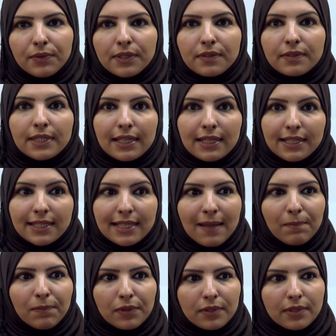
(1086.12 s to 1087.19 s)
reasons, and
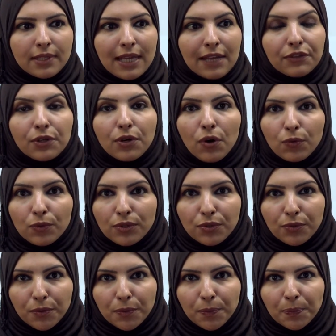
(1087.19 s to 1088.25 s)
examples, and the quote
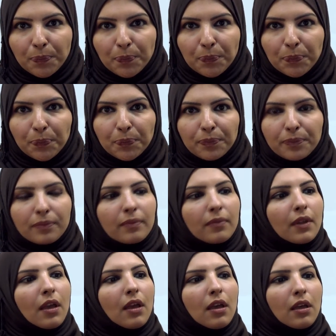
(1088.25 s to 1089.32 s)
too.
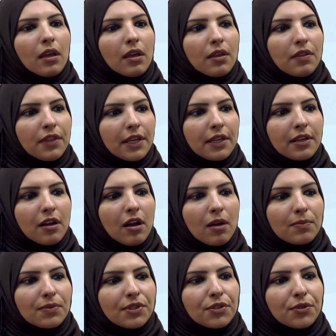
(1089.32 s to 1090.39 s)
Then
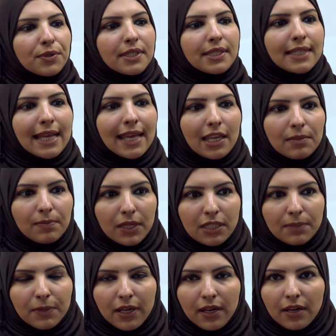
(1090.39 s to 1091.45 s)
comes your second
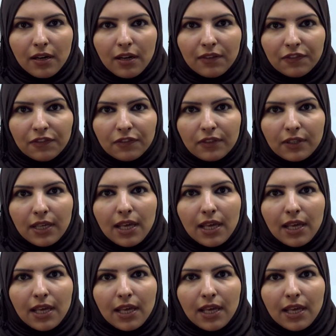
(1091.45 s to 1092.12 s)
body paragraph,